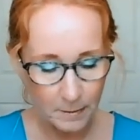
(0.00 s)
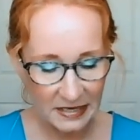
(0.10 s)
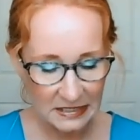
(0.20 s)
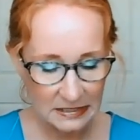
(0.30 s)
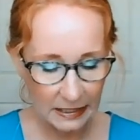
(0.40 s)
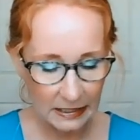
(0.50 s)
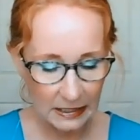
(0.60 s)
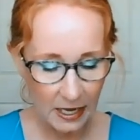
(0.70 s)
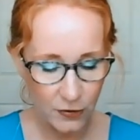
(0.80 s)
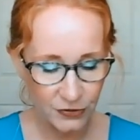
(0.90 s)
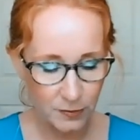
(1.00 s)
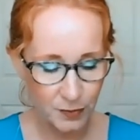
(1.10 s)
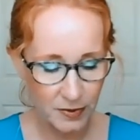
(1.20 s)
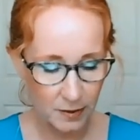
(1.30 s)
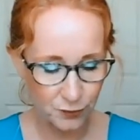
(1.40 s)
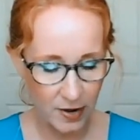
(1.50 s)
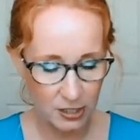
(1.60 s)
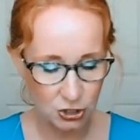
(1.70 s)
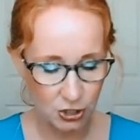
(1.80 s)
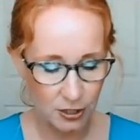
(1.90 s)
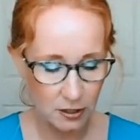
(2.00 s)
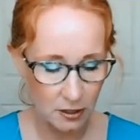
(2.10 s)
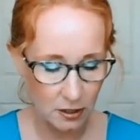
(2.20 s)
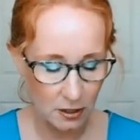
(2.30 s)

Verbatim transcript: maintaining healthy blood pressure.